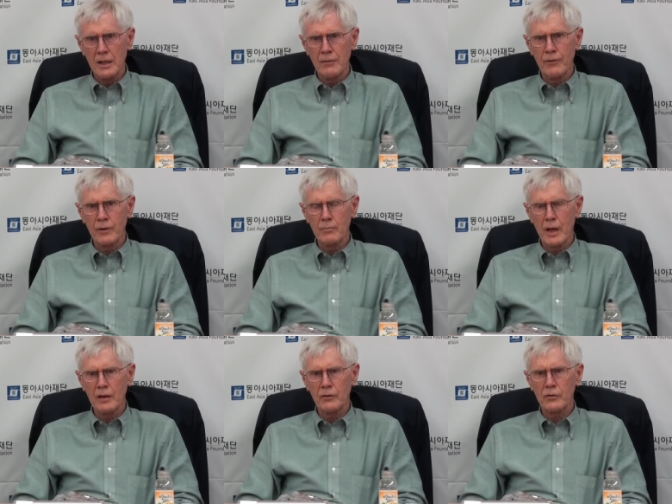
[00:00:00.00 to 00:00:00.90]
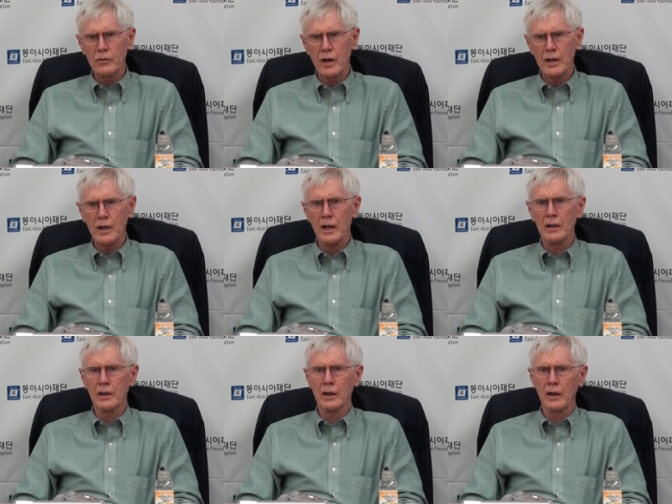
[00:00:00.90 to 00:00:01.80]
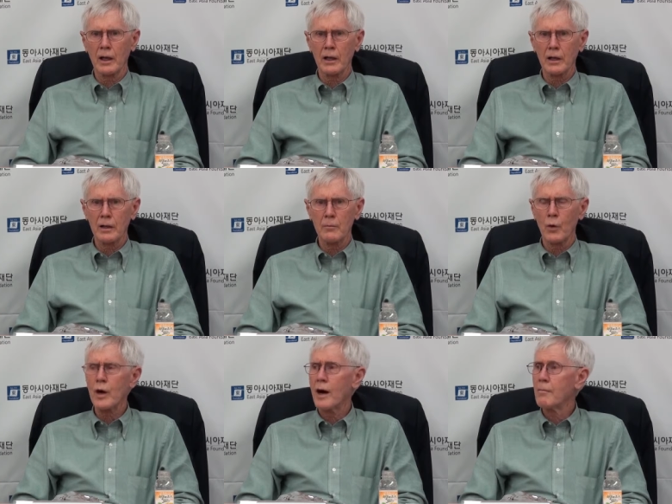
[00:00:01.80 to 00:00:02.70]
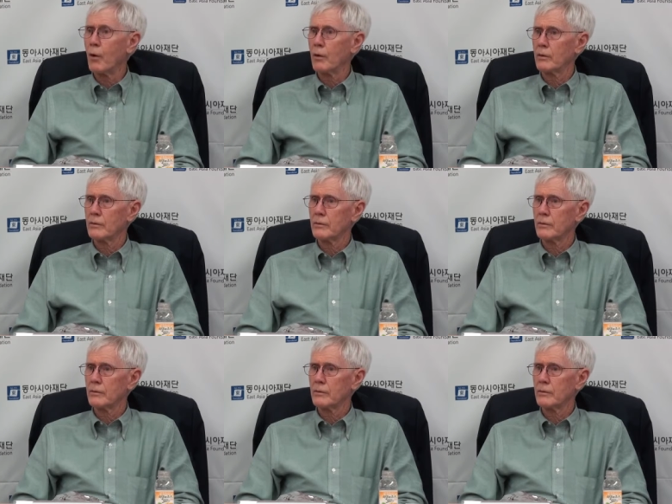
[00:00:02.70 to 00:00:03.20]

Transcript: if it makes China a little more humble,